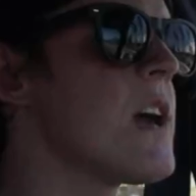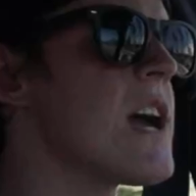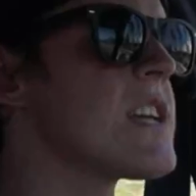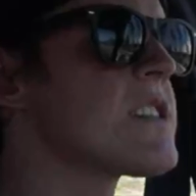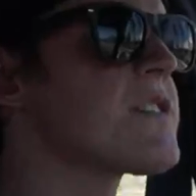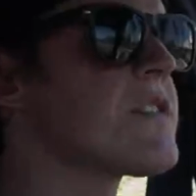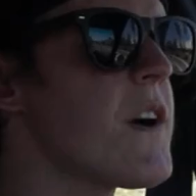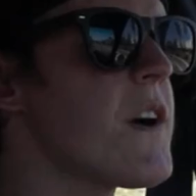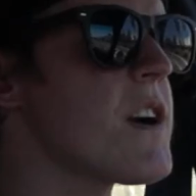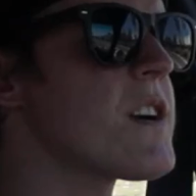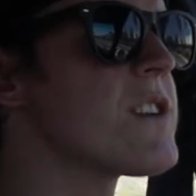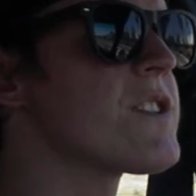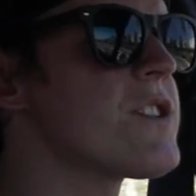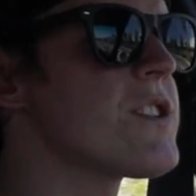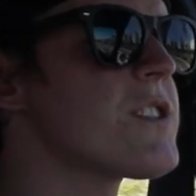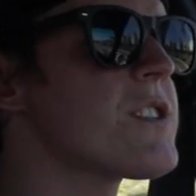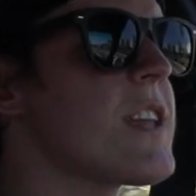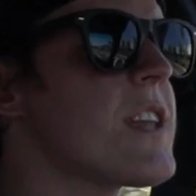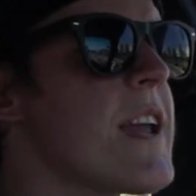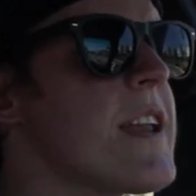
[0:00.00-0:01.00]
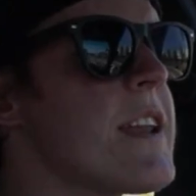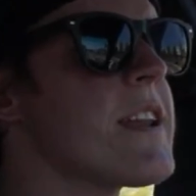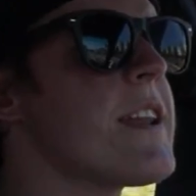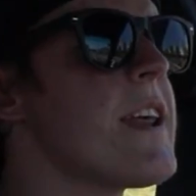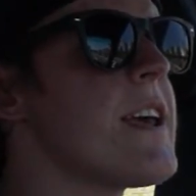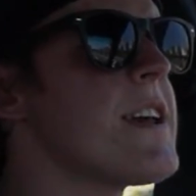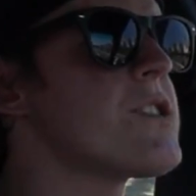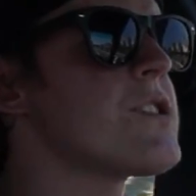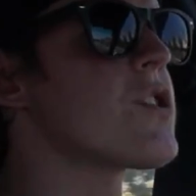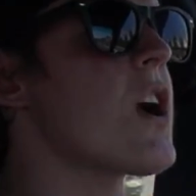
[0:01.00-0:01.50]
As far as just
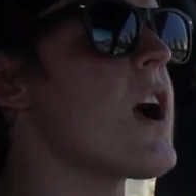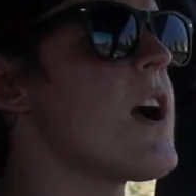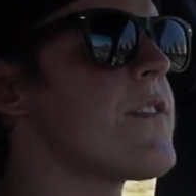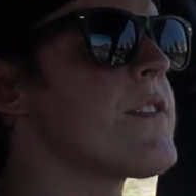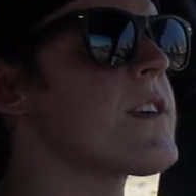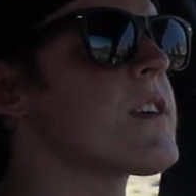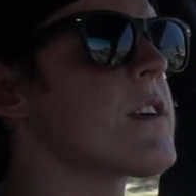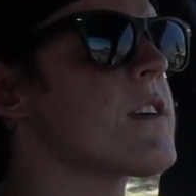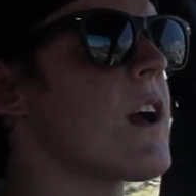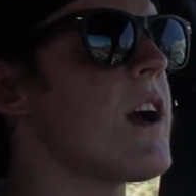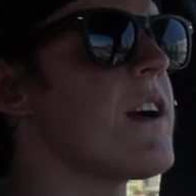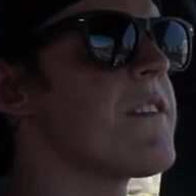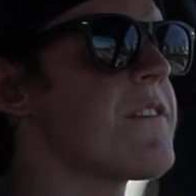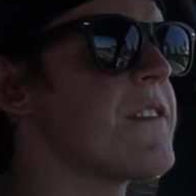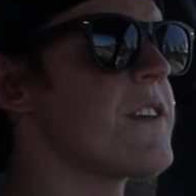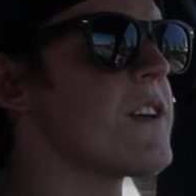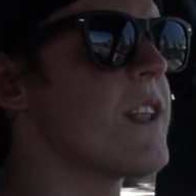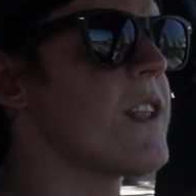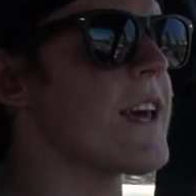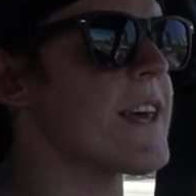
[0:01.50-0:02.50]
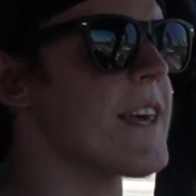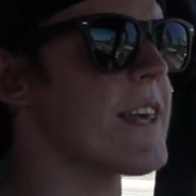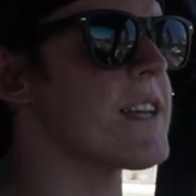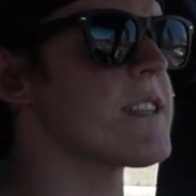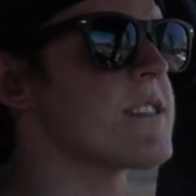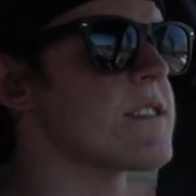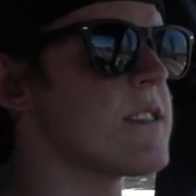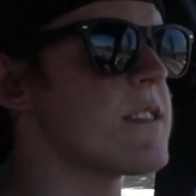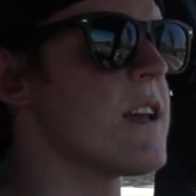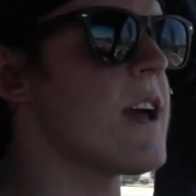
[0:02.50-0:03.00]
day-to-day driving, I feel like
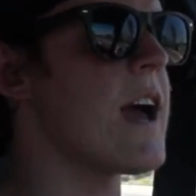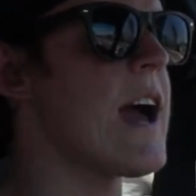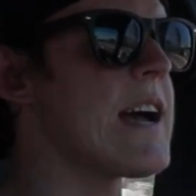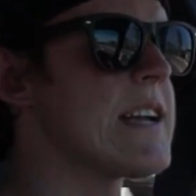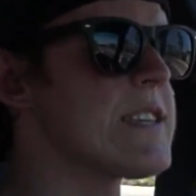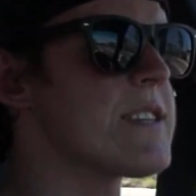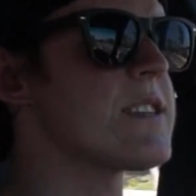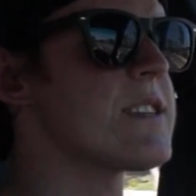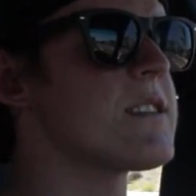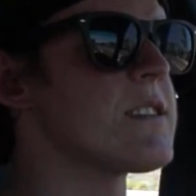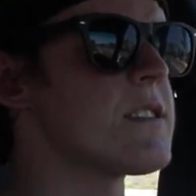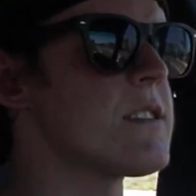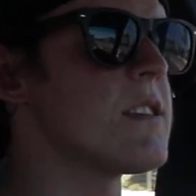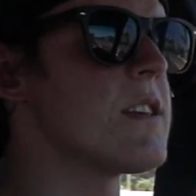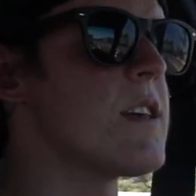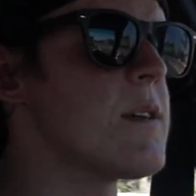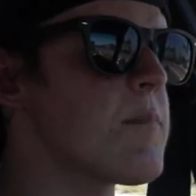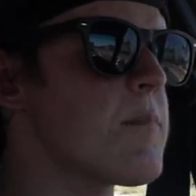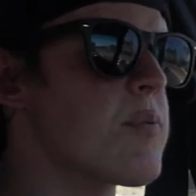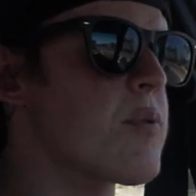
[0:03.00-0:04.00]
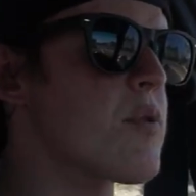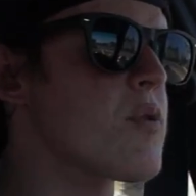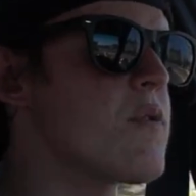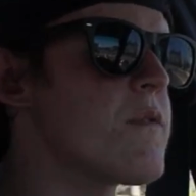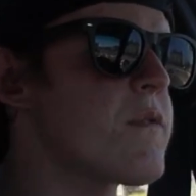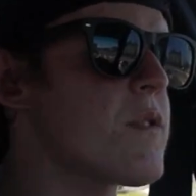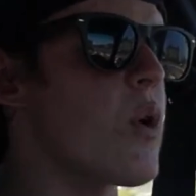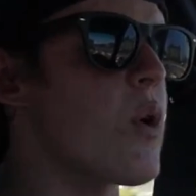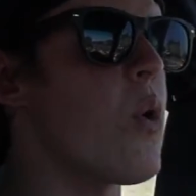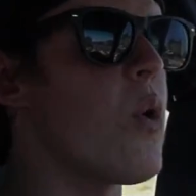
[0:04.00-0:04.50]
it hasn't
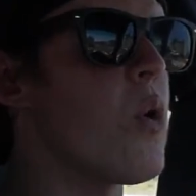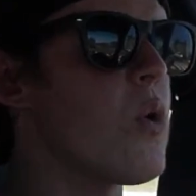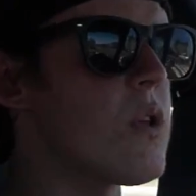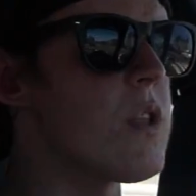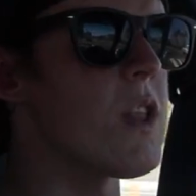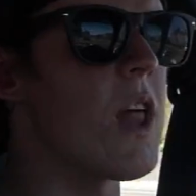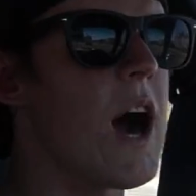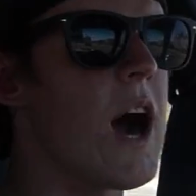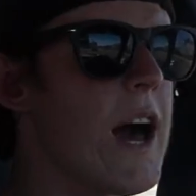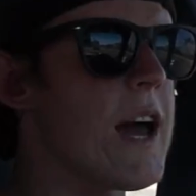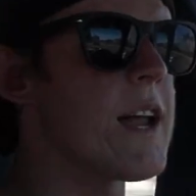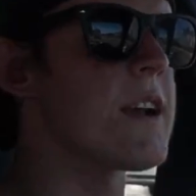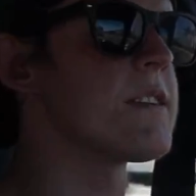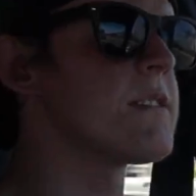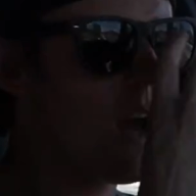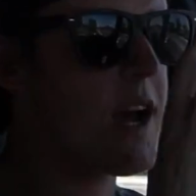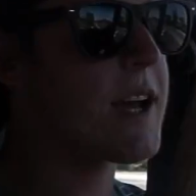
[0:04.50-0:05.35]
improved a whole lot.